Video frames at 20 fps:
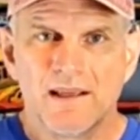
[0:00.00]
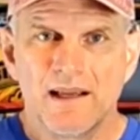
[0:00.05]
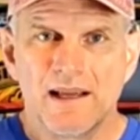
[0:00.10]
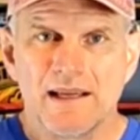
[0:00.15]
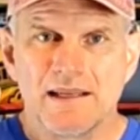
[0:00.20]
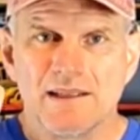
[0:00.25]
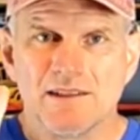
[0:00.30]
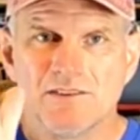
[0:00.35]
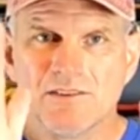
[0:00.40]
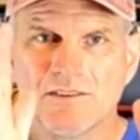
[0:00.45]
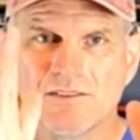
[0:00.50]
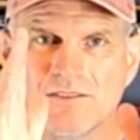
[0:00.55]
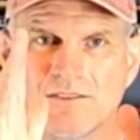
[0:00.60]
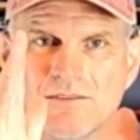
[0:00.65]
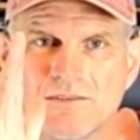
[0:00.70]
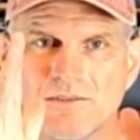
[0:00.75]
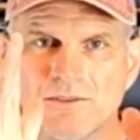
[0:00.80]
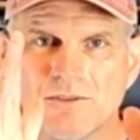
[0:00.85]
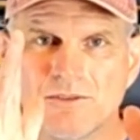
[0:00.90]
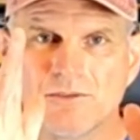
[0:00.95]
I can
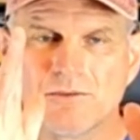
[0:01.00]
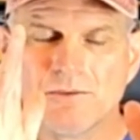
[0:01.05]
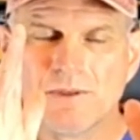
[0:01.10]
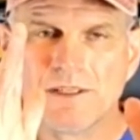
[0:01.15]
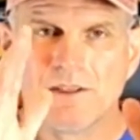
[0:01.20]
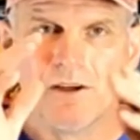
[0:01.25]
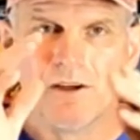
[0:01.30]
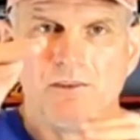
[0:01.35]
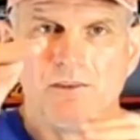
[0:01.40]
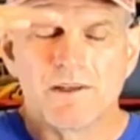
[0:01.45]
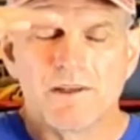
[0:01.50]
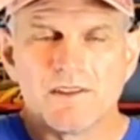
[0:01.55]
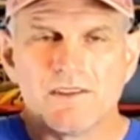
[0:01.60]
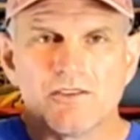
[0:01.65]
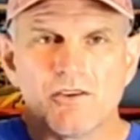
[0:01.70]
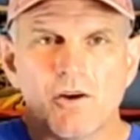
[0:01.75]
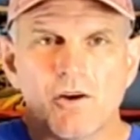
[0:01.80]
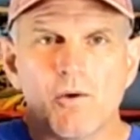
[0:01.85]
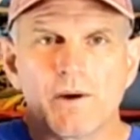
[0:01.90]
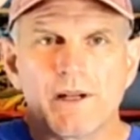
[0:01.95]
just shrink it over because
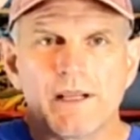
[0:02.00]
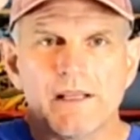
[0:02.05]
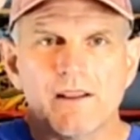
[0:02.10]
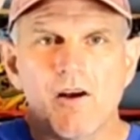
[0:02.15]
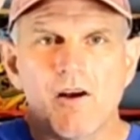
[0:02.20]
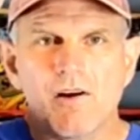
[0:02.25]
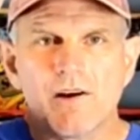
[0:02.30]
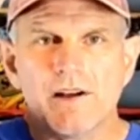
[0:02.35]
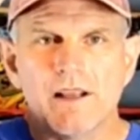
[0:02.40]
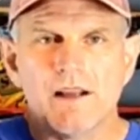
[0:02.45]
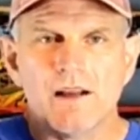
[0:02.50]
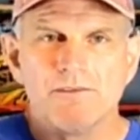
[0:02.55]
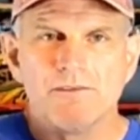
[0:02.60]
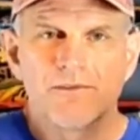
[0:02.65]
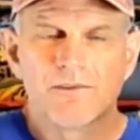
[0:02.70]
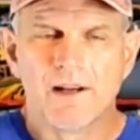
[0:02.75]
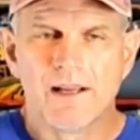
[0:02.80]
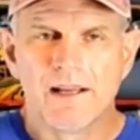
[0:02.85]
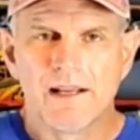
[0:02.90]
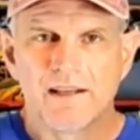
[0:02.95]
it's already long enough,
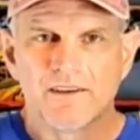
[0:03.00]
right?